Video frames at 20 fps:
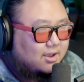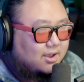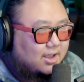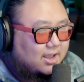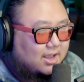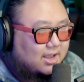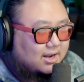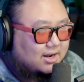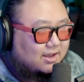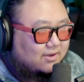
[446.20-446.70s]

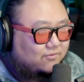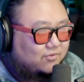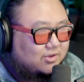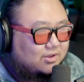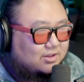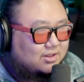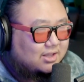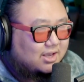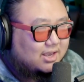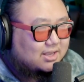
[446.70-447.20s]
And I
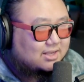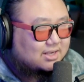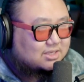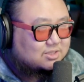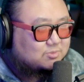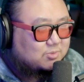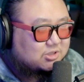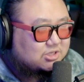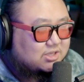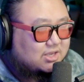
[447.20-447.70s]
feel like,
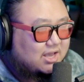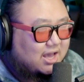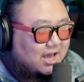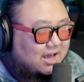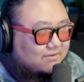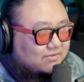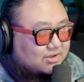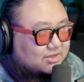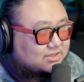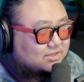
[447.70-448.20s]
especially
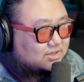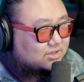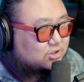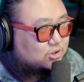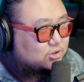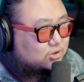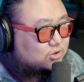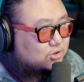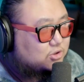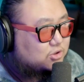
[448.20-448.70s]
having
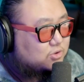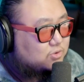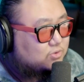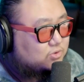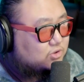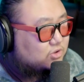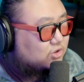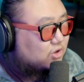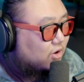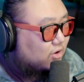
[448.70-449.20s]
such two
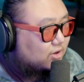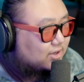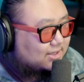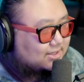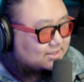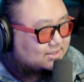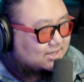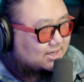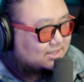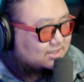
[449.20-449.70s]
dark,
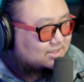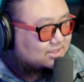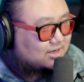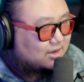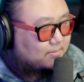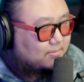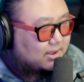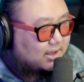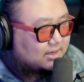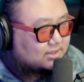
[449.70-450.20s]
intense
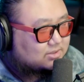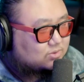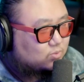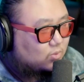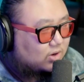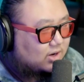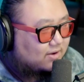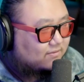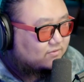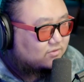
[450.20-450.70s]
comebacks,
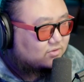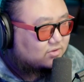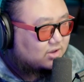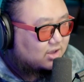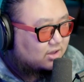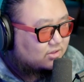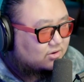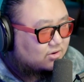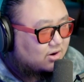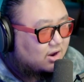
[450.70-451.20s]
one after the
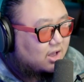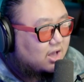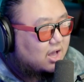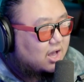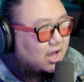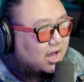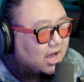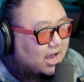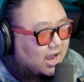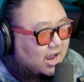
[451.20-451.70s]
other,
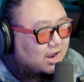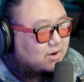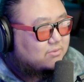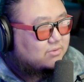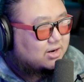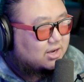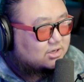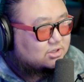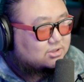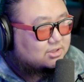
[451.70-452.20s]
I
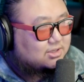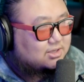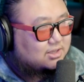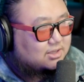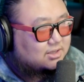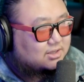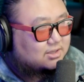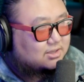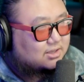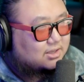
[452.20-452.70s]
would
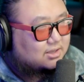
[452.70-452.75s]
actually